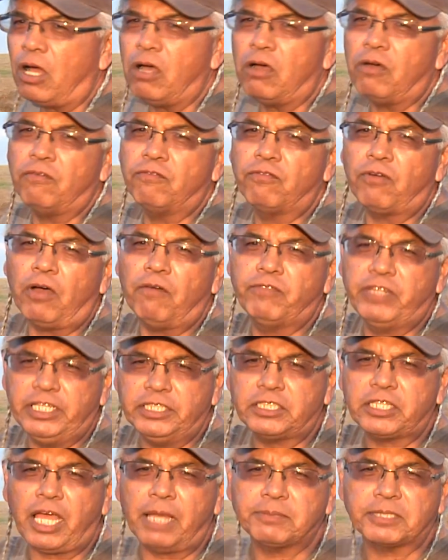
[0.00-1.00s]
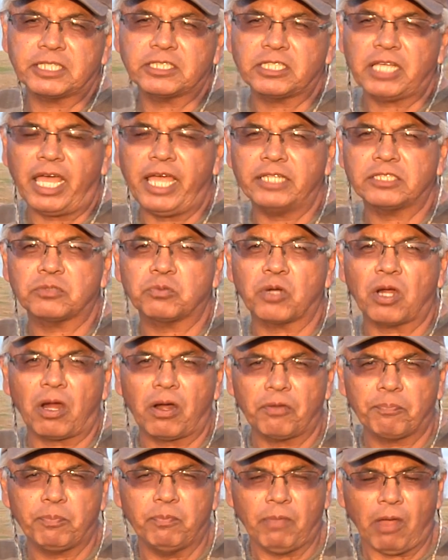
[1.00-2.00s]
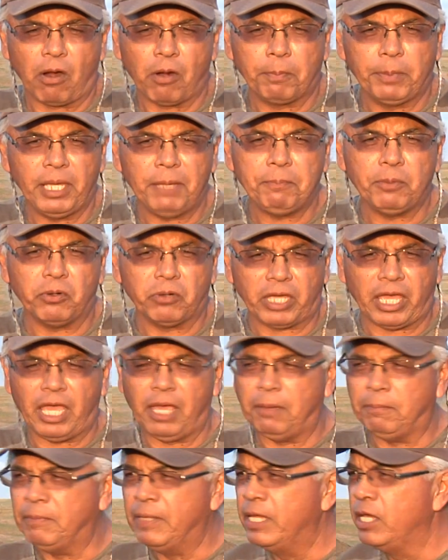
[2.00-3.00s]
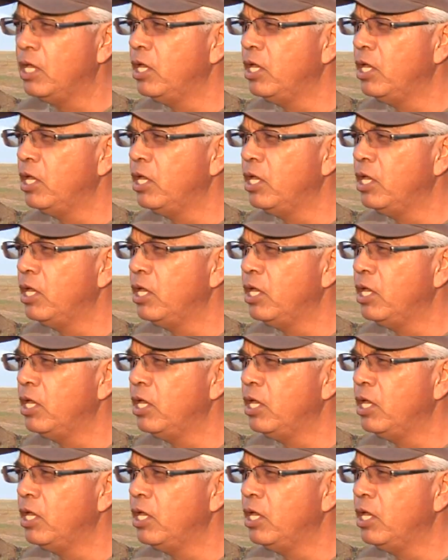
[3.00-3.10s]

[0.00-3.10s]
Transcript: of these types of sites where our people came